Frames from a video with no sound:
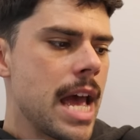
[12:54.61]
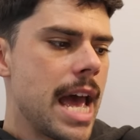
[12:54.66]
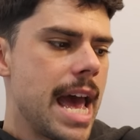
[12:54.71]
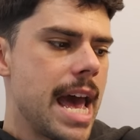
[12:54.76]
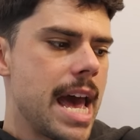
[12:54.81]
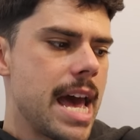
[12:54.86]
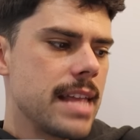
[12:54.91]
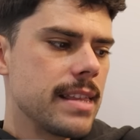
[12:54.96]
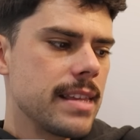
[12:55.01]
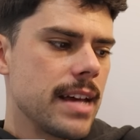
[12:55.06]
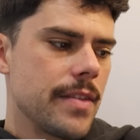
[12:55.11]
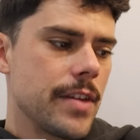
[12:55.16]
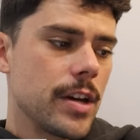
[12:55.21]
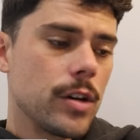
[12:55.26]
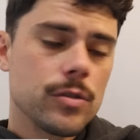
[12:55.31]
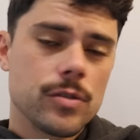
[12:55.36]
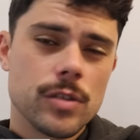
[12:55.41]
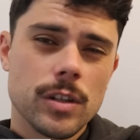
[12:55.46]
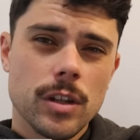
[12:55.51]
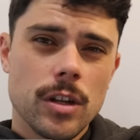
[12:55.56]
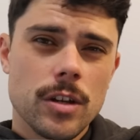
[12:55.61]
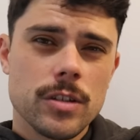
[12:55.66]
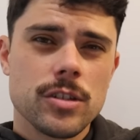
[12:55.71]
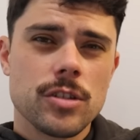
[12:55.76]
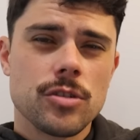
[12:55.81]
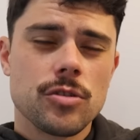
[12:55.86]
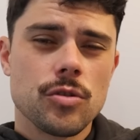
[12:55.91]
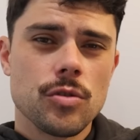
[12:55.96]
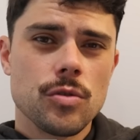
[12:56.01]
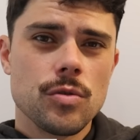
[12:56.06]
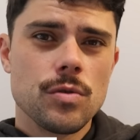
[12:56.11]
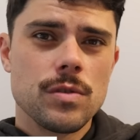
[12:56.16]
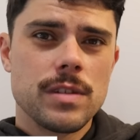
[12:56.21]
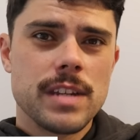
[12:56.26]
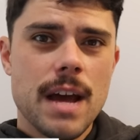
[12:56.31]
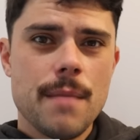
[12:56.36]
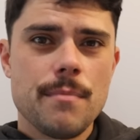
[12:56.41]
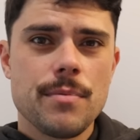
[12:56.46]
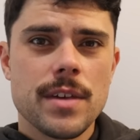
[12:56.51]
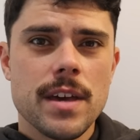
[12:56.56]
And they also lost 2
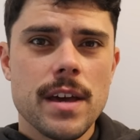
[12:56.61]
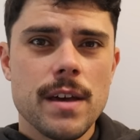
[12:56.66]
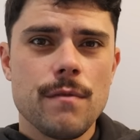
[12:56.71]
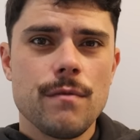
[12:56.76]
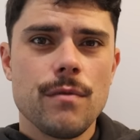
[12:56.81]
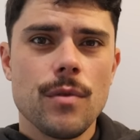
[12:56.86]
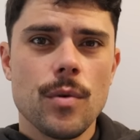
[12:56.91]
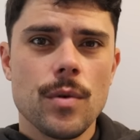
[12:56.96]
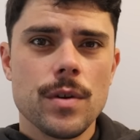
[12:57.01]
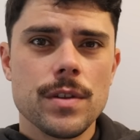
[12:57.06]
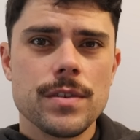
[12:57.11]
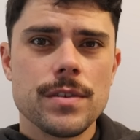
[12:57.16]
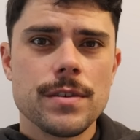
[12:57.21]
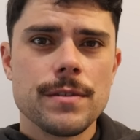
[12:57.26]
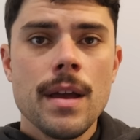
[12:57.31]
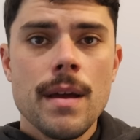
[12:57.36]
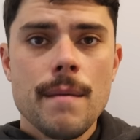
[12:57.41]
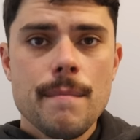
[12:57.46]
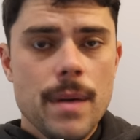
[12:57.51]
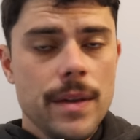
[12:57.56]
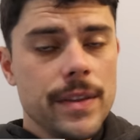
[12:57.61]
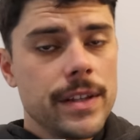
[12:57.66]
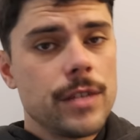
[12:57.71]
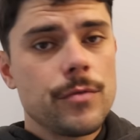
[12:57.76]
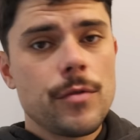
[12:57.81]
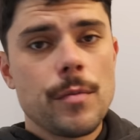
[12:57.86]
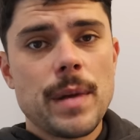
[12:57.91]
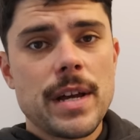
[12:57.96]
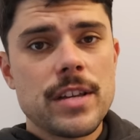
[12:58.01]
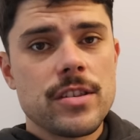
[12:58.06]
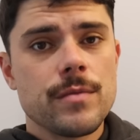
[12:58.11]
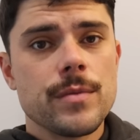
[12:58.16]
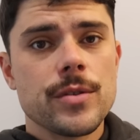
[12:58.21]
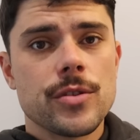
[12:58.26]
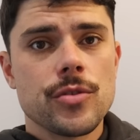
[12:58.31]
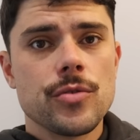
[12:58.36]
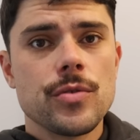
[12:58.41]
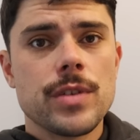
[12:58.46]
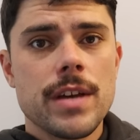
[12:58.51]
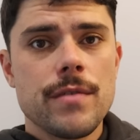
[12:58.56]
depth key forwards. But they did replace him
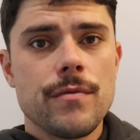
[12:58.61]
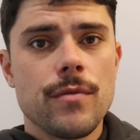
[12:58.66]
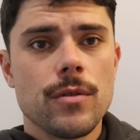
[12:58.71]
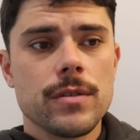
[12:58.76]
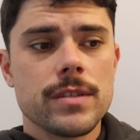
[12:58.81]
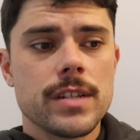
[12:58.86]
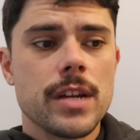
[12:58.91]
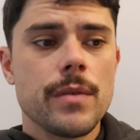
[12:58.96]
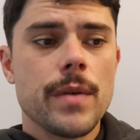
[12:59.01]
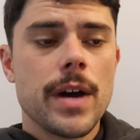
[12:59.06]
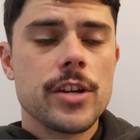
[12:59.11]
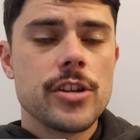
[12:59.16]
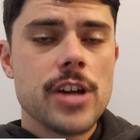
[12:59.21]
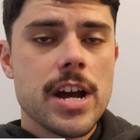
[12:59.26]
with 2 key forwards anyway.